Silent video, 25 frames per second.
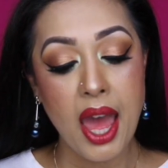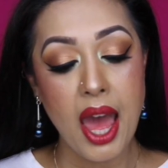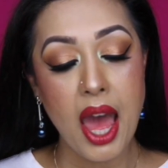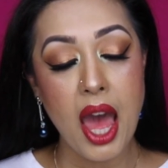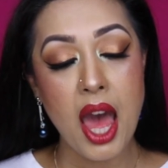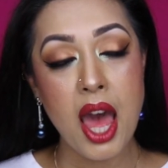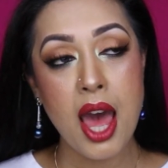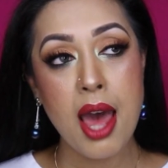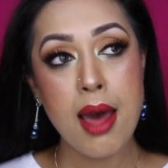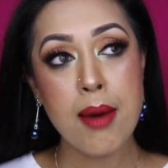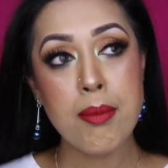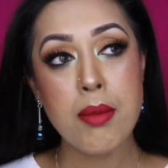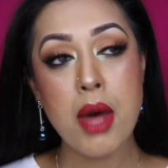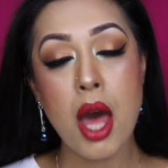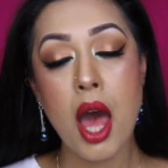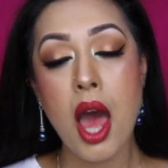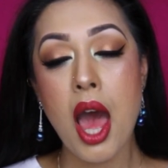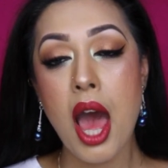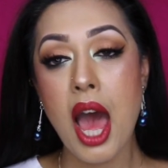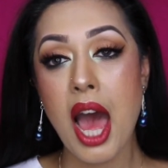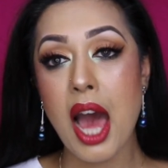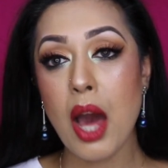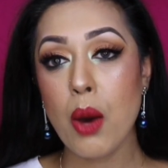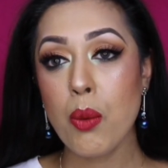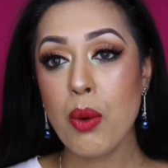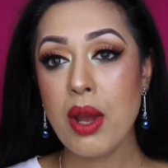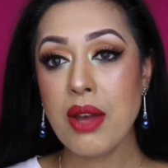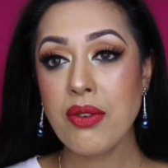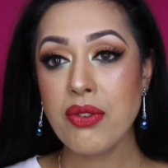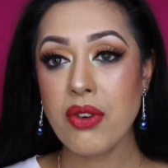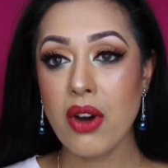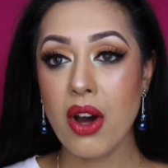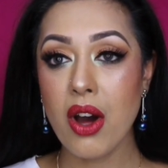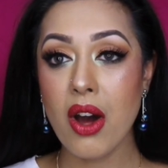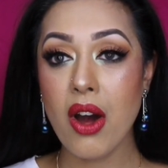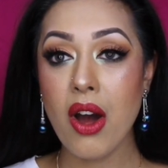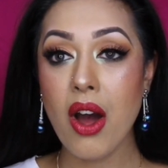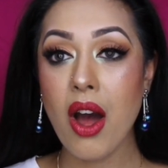Um, however,
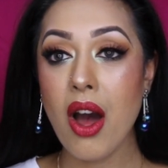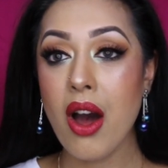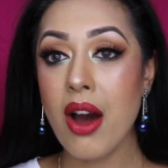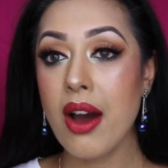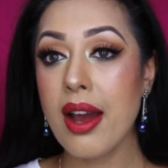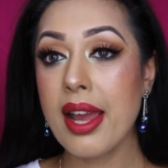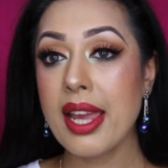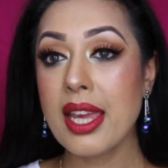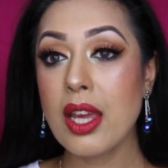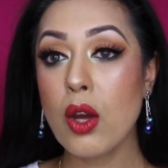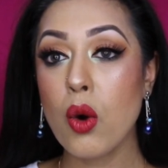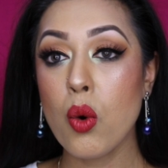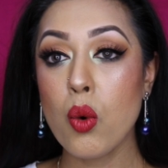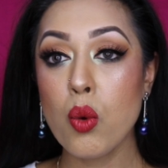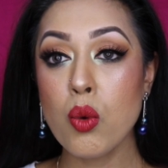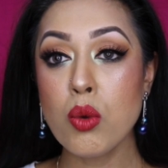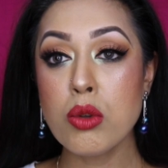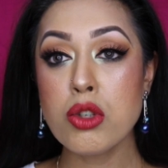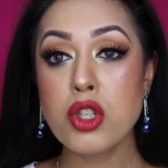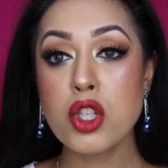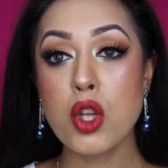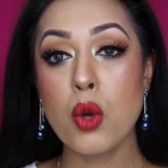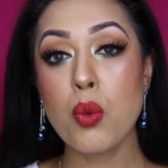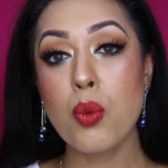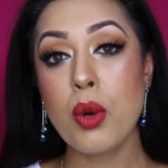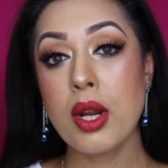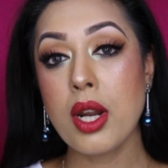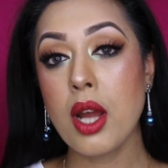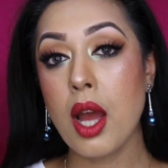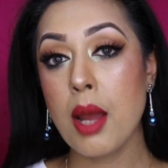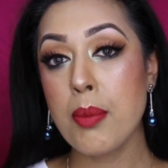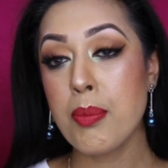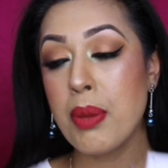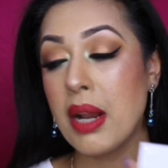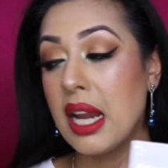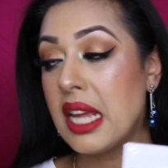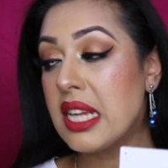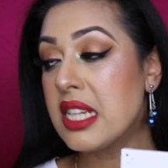I also, when I
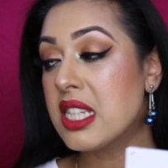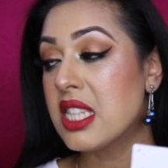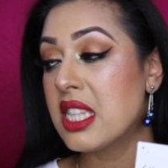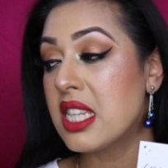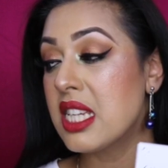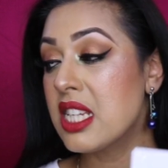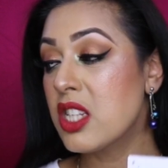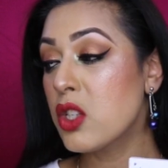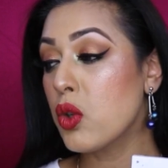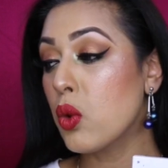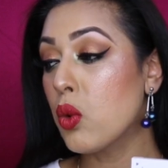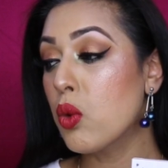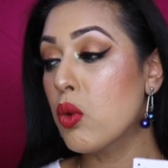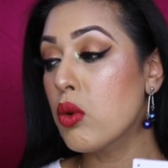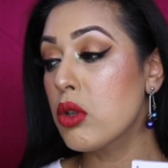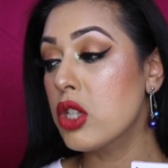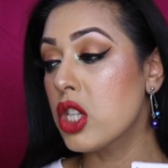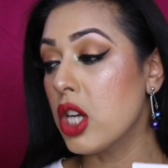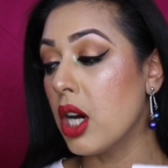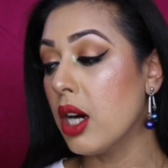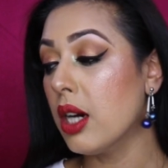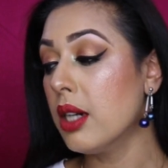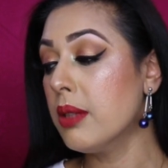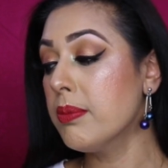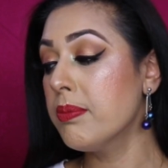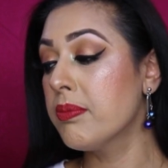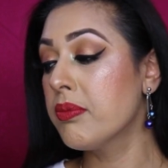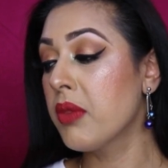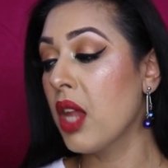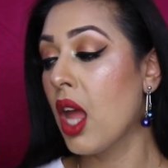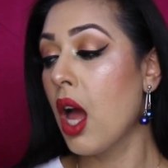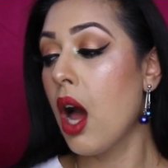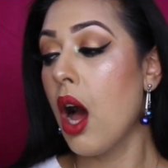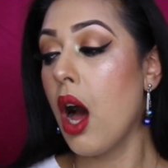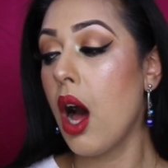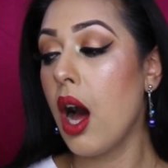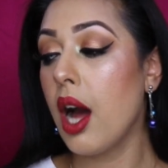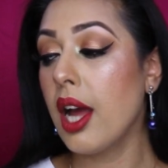placed this order,
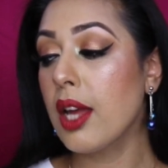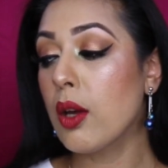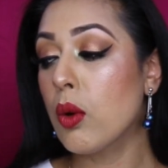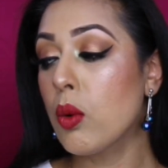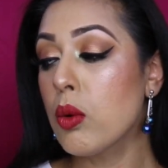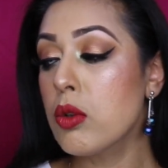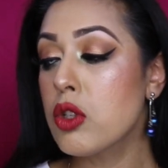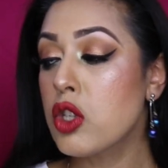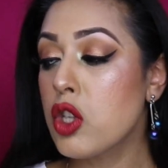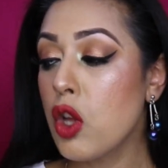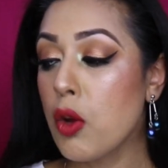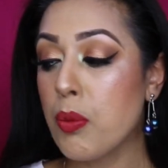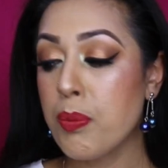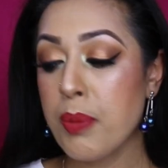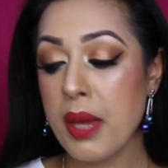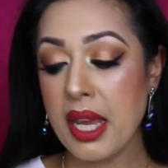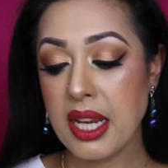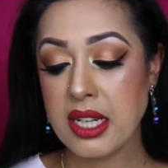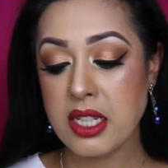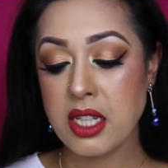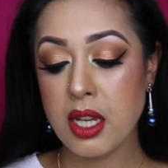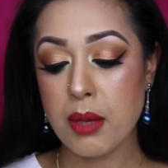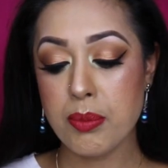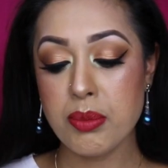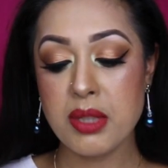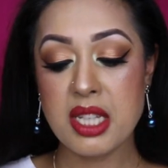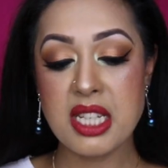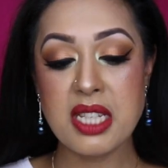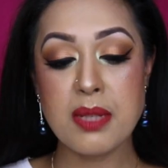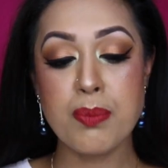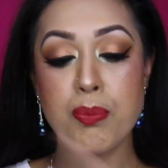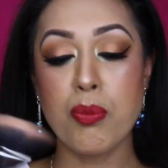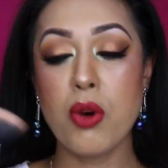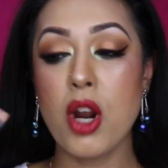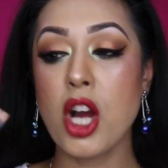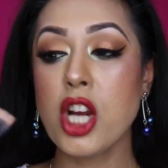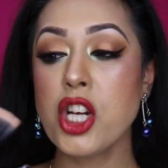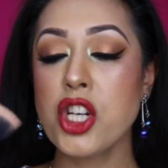I also picked up this
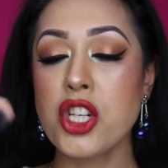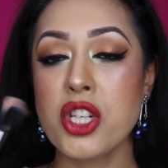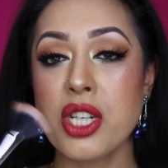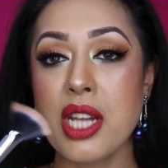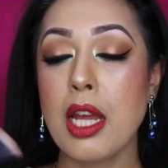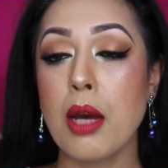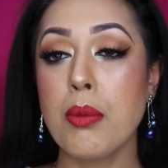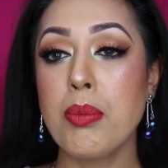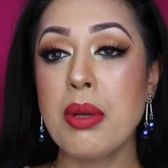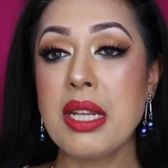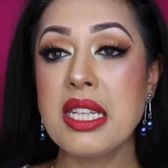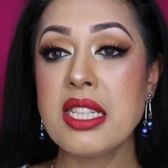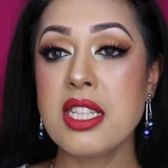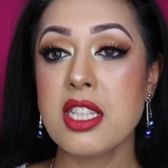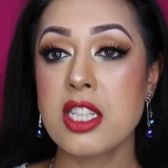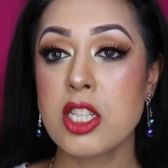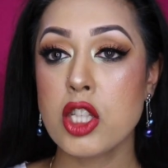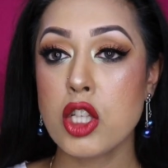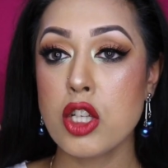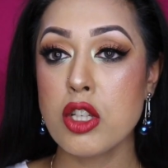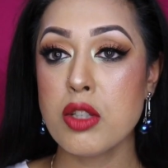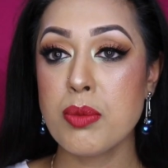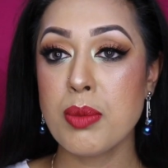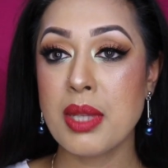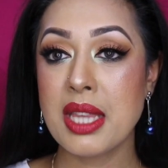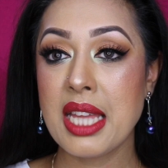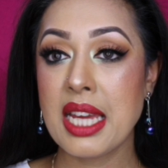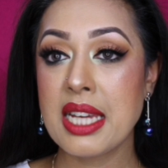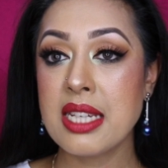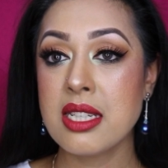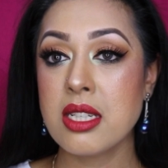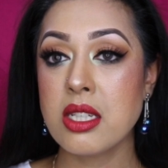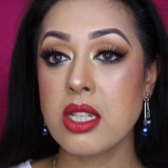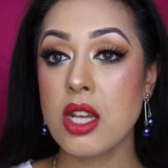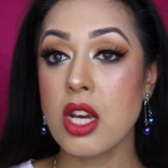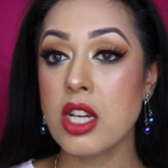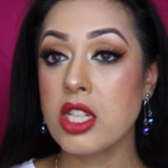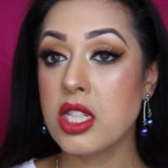brush. Now, please excuse me that it's
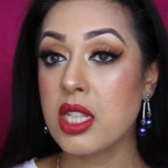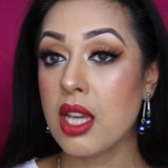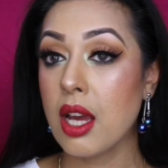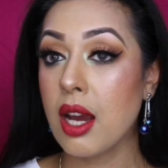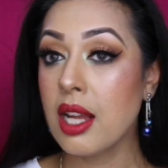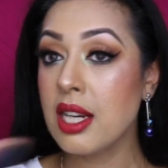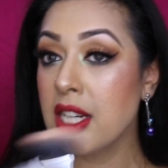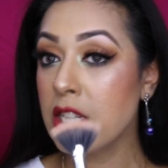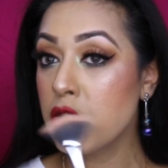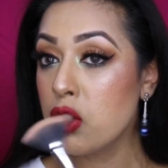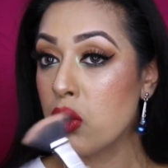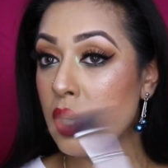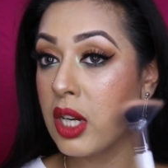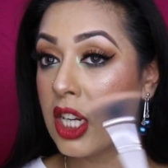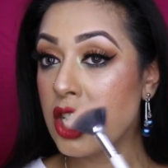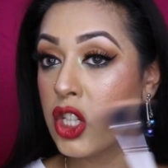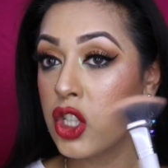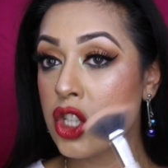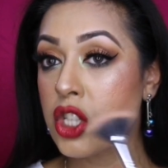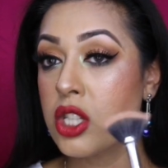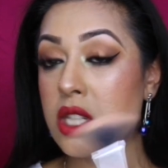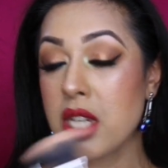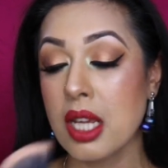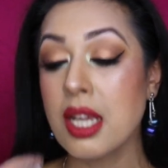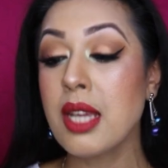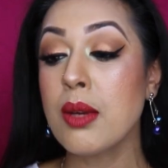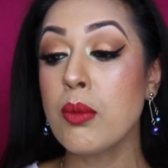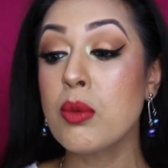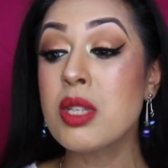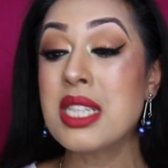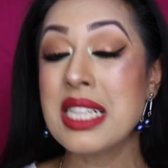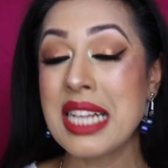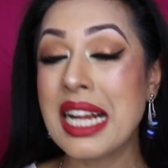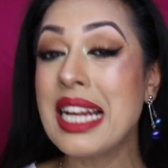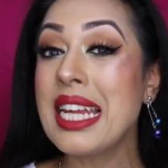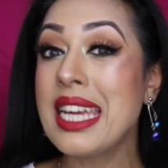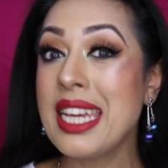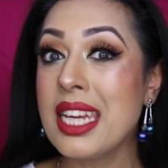dirty. I literally just, it was
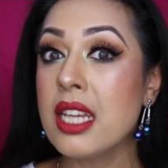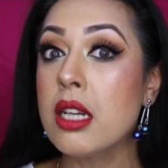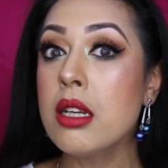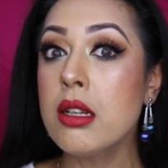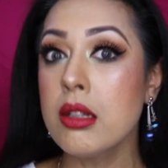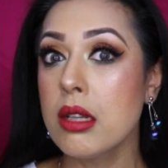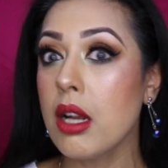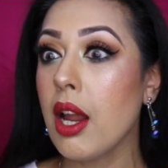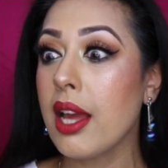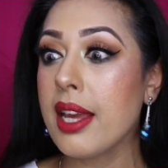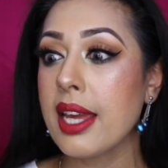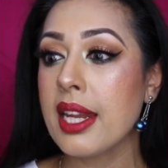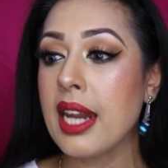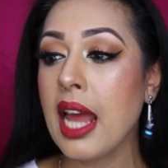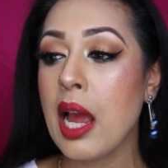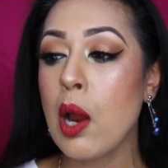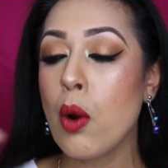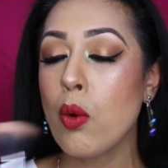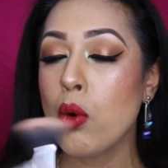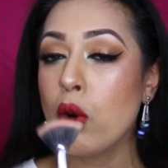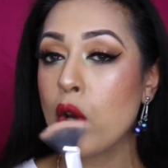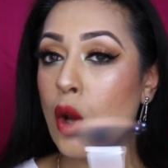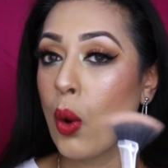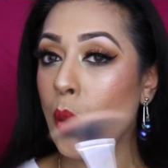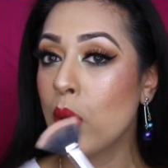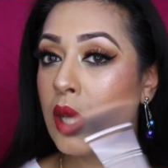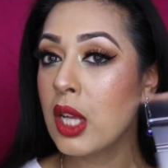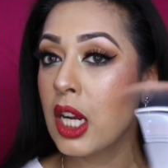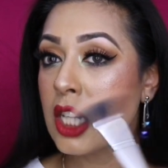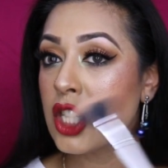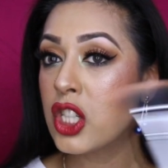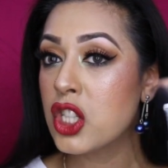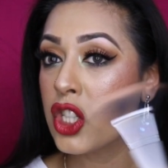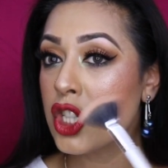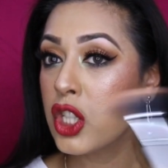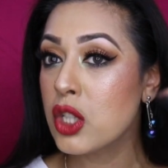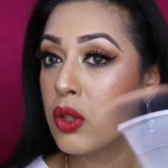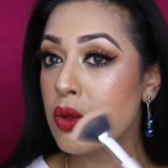clean like an hour ago and I
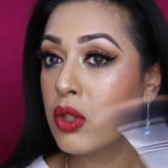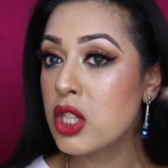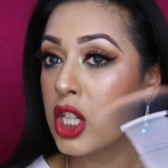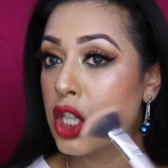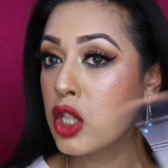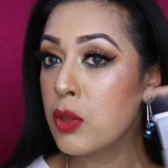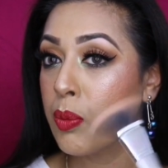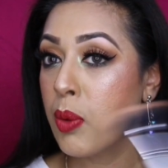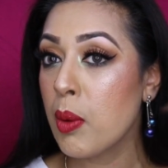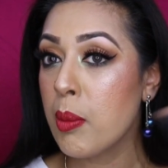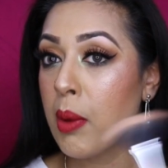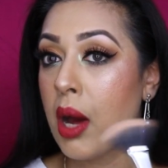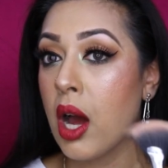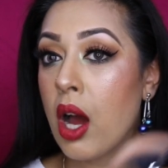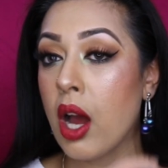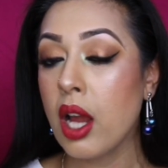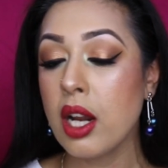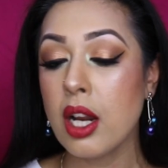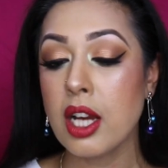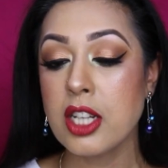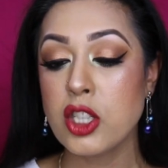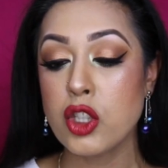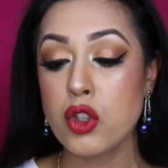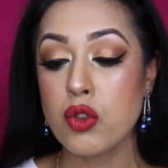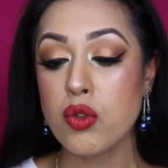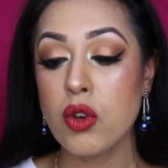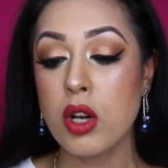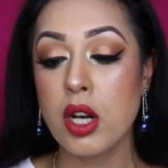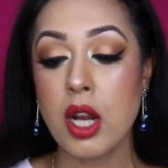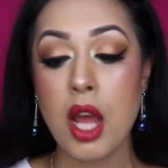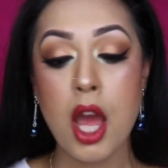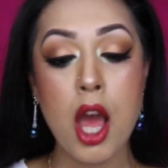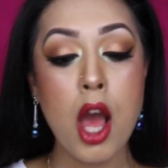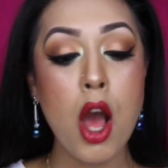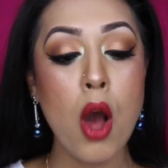just used it to put my highlighter on.